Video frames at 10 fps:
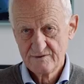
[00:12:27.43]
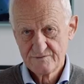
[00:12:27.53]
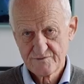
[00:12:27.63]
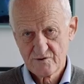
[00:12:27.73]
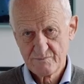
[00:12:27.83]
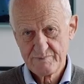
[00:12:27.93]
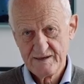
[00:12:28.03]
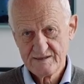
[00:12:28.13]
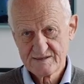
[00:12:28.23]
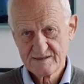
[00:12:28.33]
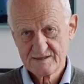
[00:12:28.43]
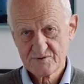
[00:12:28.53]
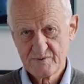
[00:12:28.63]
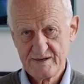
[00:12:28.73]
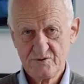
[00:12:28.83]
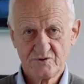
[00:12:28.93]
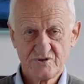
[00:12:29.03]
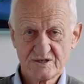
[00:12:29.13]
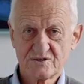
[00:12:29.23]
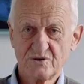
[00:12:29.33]
for patients where you
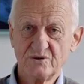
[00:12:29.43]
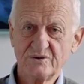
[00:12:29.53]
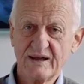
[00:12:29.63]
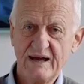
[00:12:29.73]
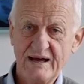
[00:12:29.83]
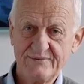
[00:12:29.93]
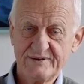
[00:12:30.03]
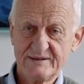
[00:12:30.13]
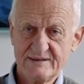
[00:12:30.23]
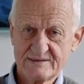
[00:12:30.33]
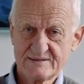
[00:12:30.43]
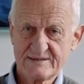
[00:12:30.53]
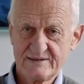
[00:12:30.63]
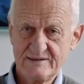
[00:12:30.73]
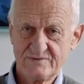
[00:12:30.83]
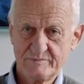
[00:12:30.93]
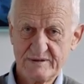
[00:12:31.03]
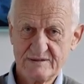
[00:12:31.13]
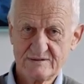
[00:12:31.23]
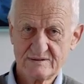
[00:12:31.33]
just don't have the necessary
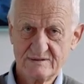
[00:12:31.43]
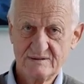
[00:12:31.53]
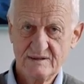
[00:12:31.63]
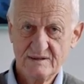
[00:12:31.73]
information.